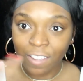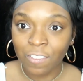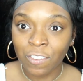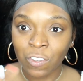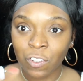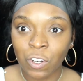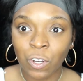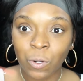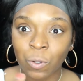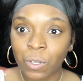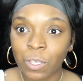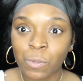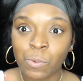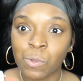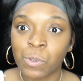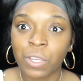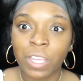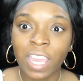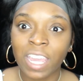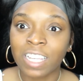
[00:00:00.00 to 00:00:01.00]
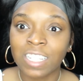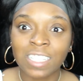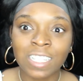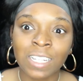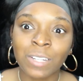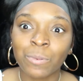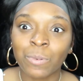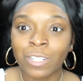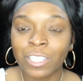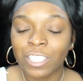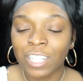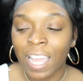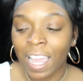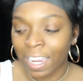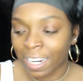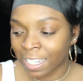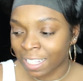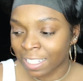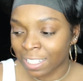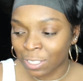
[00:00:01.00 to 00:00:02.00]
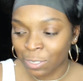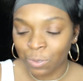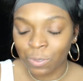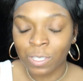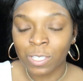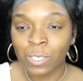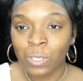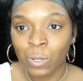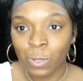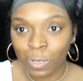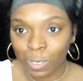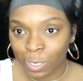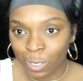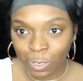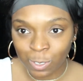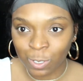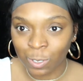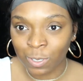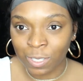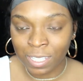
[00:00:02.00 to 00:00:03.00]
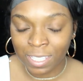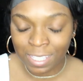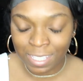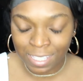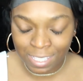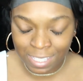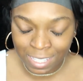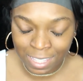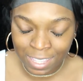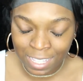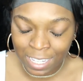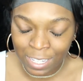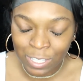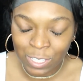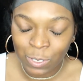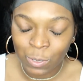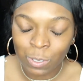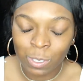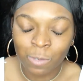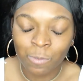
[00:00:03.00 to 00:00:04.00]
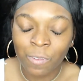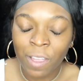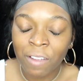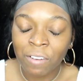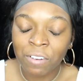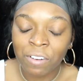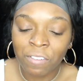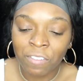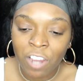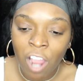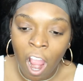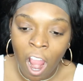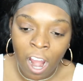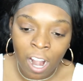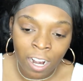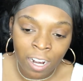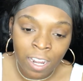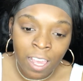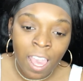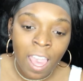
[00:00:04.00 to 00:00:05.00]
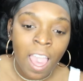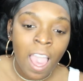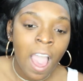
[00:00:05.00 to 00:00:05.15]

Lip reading: you know, communication. We're trying to do this whole social distancing thing, so it's very hard.